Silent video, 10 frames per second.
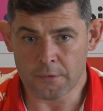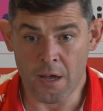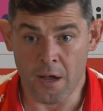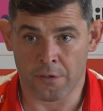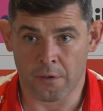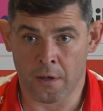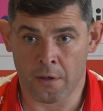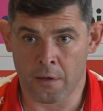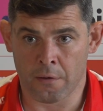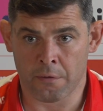Yeah,
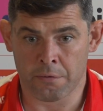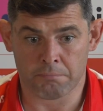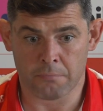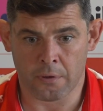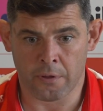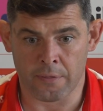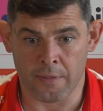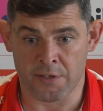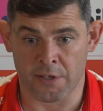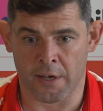I think
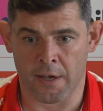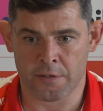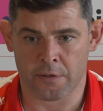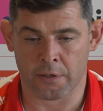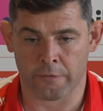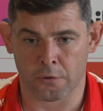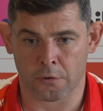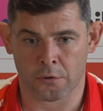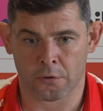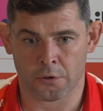that's the case. I think if you
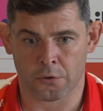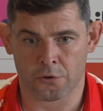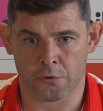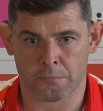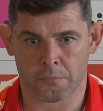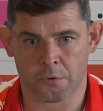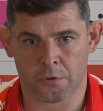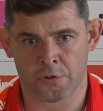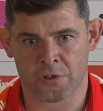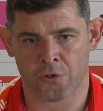look at, you know, some
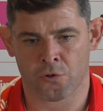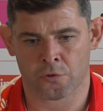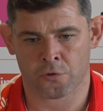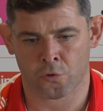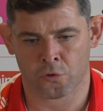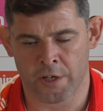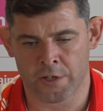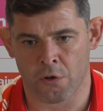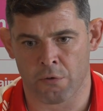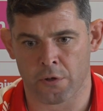the success,
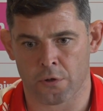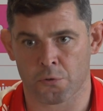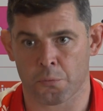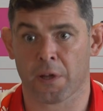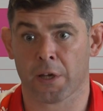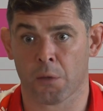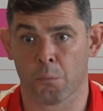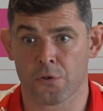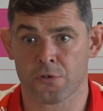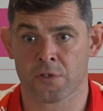sorry, that someone like Ian
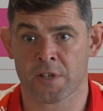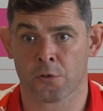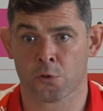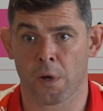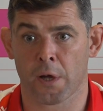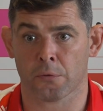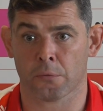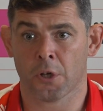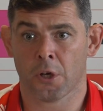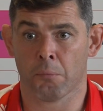Watson's had as well,
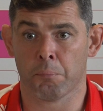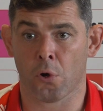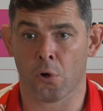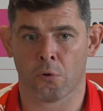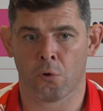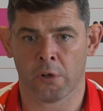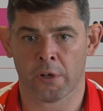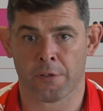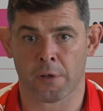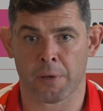and Paul Rowley,
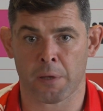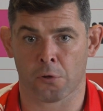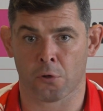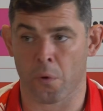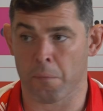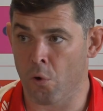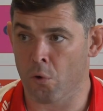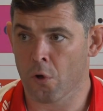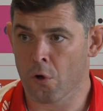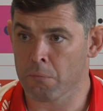I think people are growing
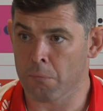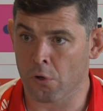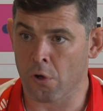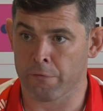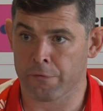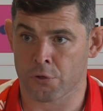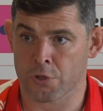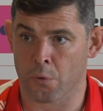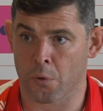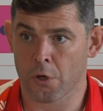more confident
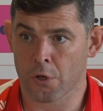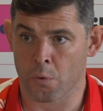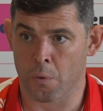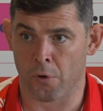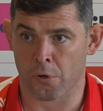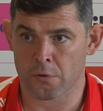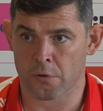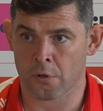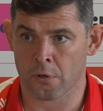to appoint